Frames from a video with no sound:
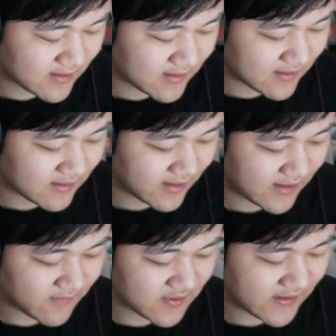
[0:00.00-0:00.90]
And then like
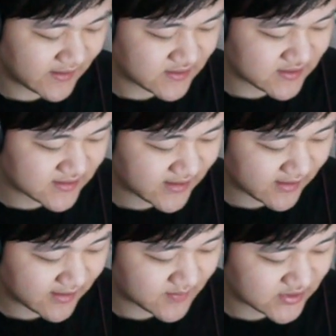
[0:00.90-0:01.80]
everything else is just like
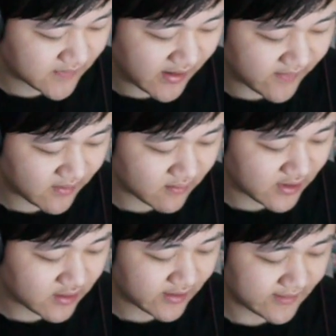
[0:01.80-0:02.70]
him surviving, right?
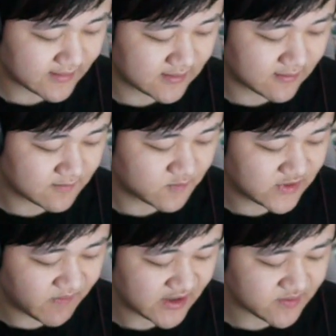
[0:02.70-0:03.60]
You got
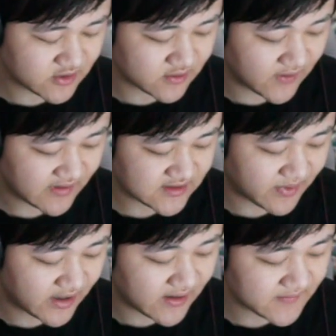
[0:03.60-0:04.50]
defense, special defense
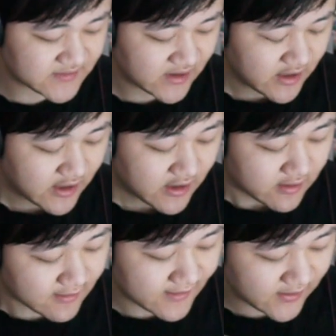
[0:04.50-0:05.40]
buffs,
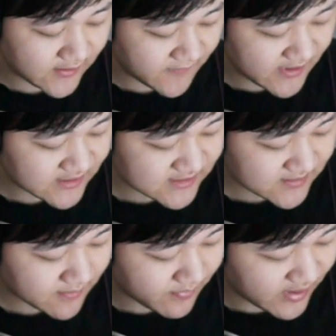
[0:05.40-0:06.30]
got defense
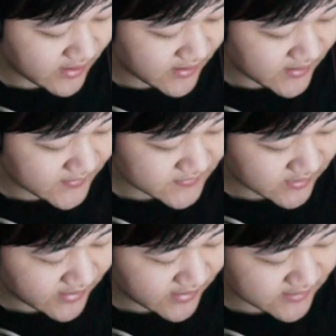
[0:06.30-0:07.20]
buffs, you
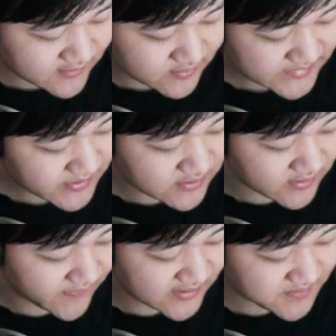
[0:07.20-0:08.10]
got special
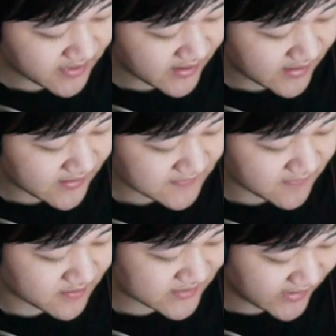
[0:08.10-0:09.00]
defense buffs for
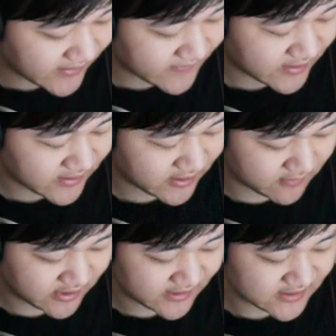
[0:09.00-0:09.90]
himself, not
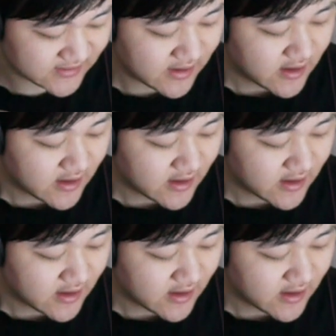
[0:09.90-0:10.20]
anyone else.